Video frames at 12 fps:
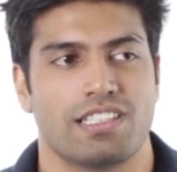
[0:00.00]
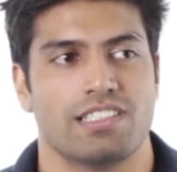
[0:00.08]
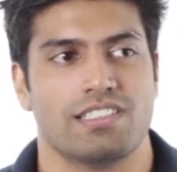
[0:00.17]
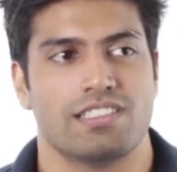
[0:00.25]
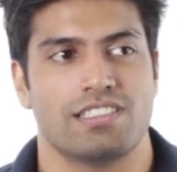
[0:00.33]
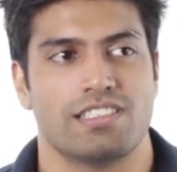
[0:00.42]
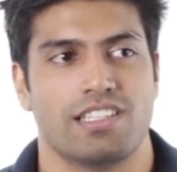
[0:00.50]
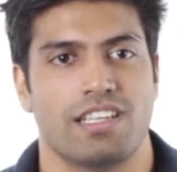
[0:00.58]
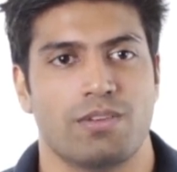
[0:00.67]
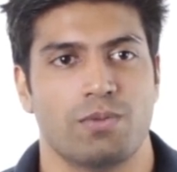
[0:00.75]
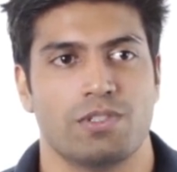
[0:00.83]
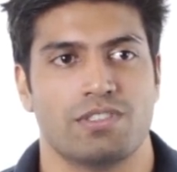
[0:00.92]
because
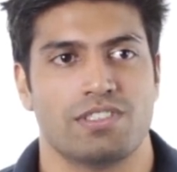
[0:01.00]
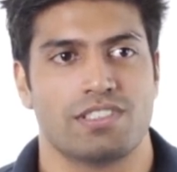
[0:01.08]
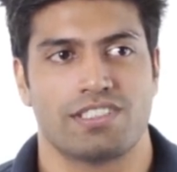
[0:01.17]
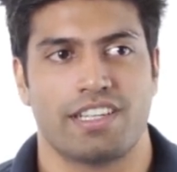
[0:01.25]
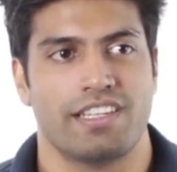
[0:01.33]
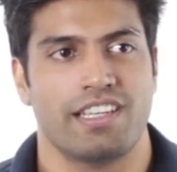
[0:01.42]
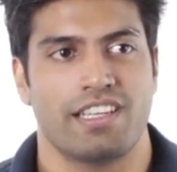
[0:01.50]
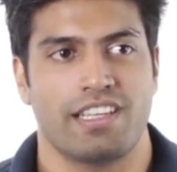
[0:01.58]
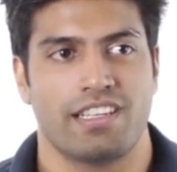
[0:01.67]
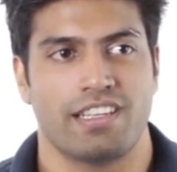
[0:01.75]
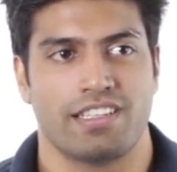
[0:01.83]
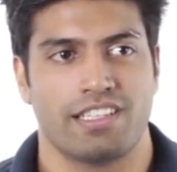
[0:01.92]
it was a Sunday
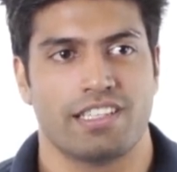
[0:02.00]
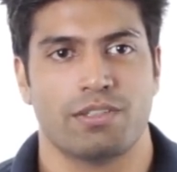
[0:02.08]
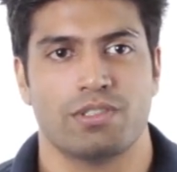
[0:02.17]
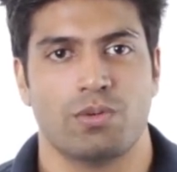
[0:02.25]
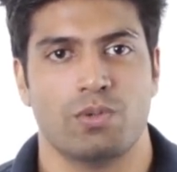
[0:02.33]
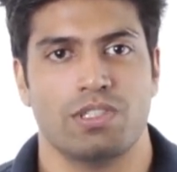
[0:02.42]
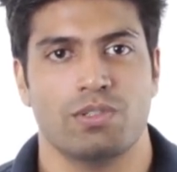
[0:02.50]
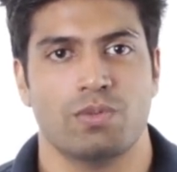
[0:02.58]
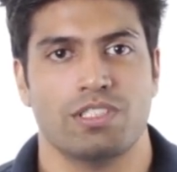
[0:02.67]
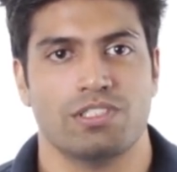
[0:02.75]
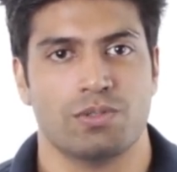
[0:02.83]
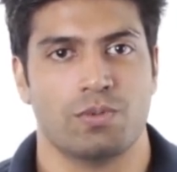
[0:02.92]
and I think they were the only
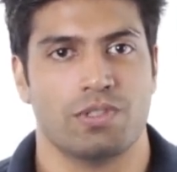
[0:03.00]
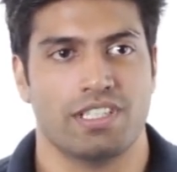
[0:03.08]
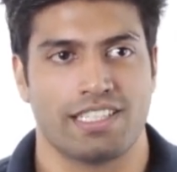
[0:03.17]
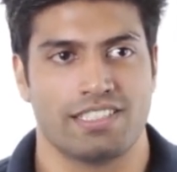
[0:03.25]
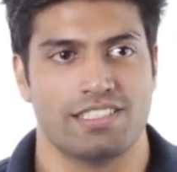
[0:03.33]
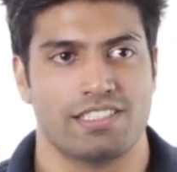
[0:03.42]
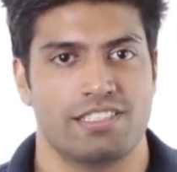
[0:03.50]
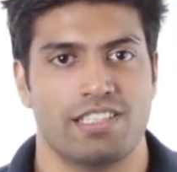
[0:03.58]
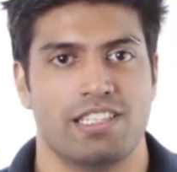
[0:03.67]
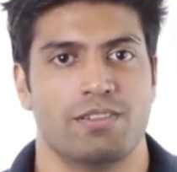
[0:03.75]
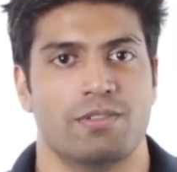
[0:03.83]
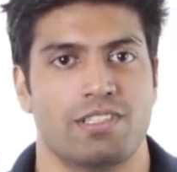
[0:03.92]
ones who would actually just
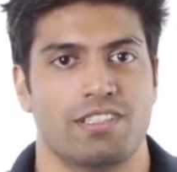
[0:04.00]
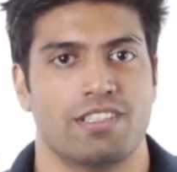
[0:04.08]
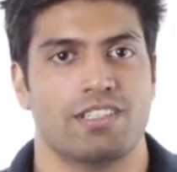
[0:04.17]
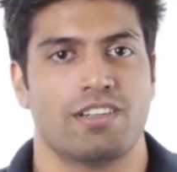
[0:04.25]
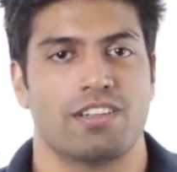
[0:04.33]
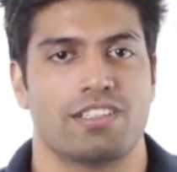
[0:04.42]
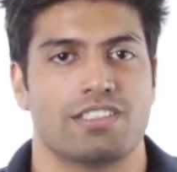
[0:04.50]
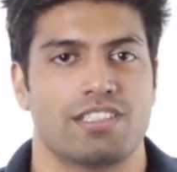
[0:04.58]
deliver on a